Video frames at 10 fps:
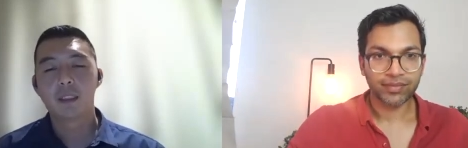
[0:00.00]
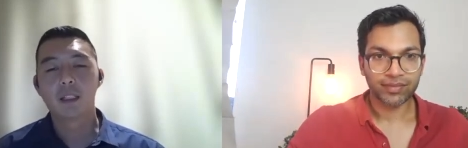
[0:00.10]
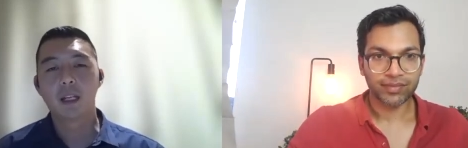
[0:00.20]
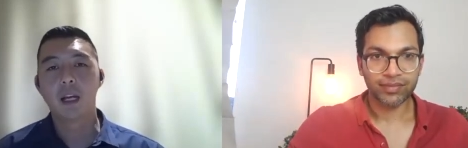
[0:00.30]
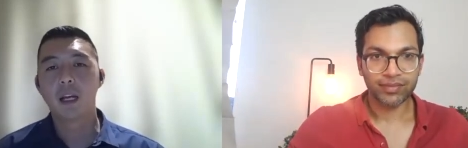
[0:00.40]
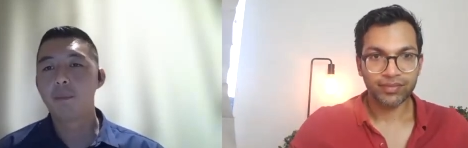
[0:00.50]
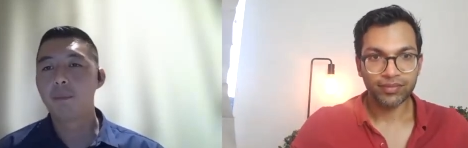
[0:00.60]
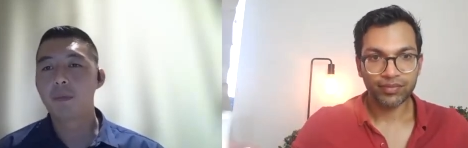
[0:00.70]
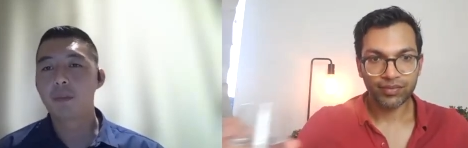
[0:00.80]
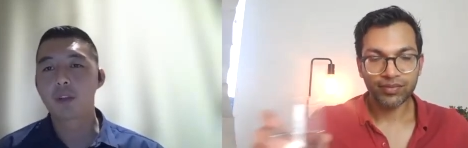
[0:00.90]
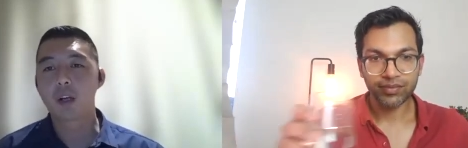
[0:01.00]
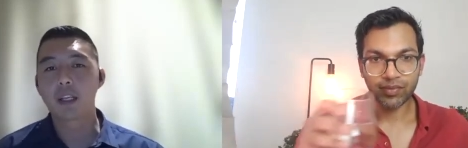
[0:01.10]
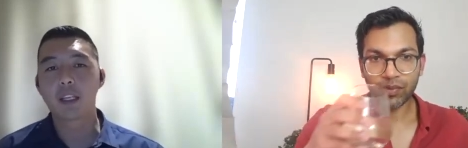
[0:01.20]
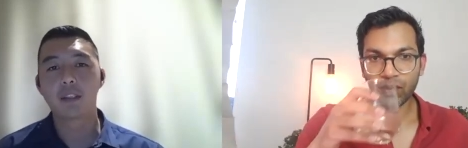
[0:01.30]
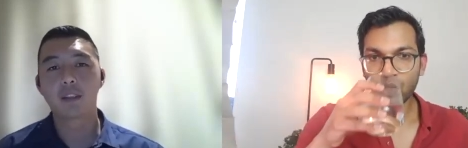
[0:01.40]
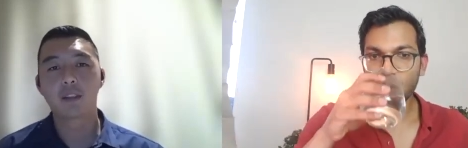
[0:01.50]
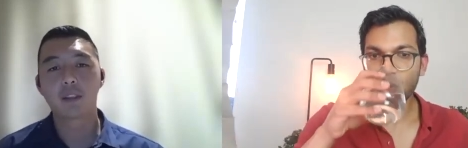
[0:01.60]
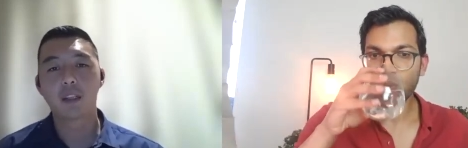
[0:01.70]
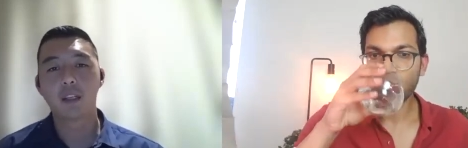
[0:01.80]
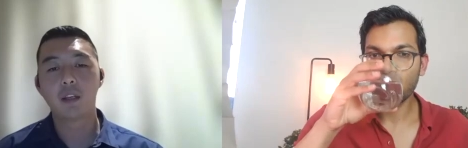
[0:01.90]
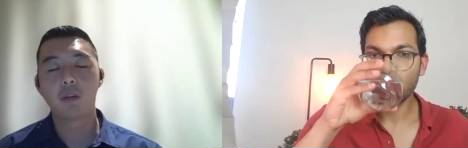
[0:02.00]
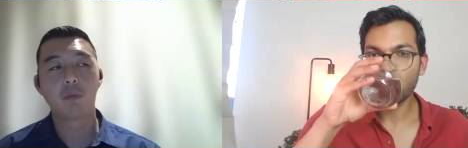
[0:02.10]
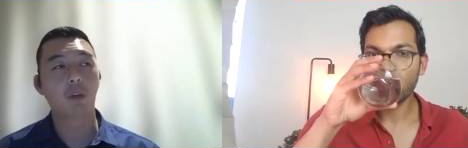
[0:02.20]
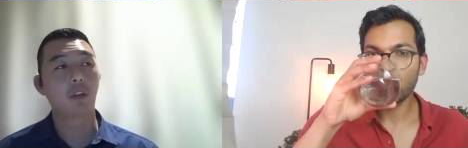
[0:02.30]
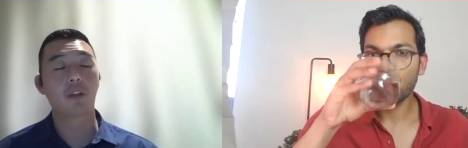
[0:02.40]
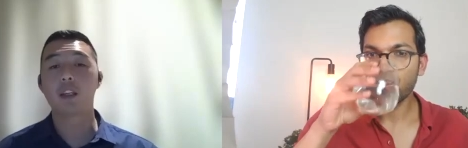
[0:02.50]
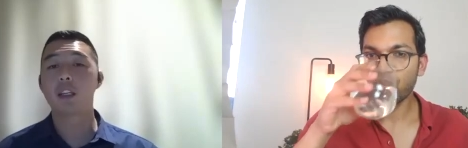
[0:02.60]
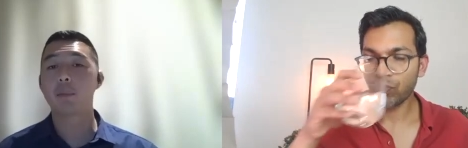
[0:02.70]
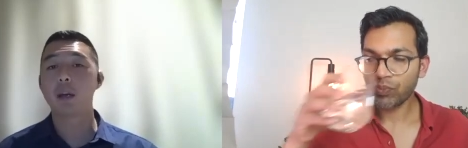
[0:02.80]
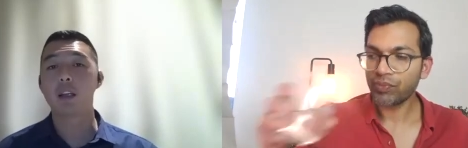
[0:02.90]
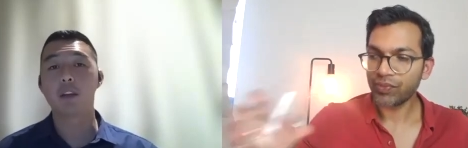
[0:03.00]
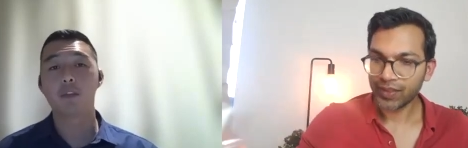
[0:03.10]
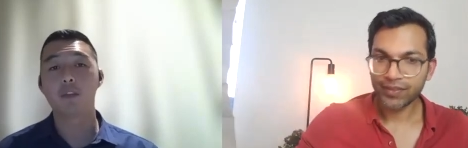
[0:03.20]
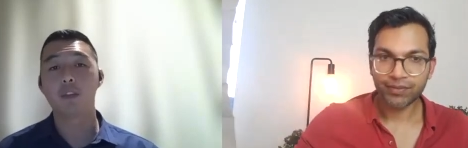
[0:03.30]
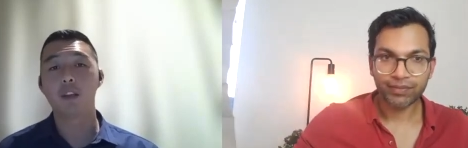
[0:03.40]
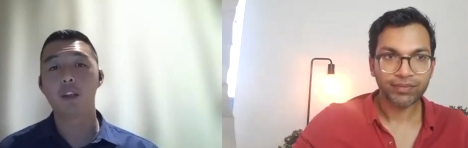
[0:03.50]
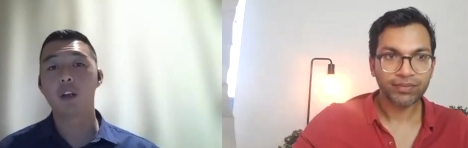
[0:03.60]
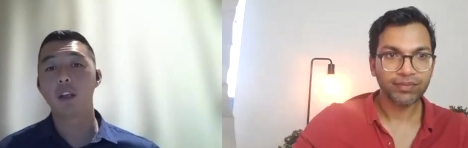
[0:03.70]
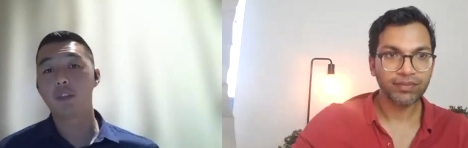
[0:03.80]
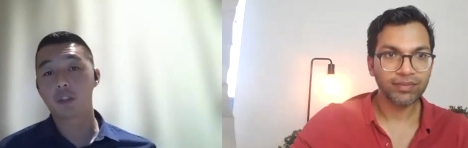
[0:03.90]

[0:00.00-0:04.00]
Speaker 1: dash VASc? Um, so I guess we could think about if, you know, he's,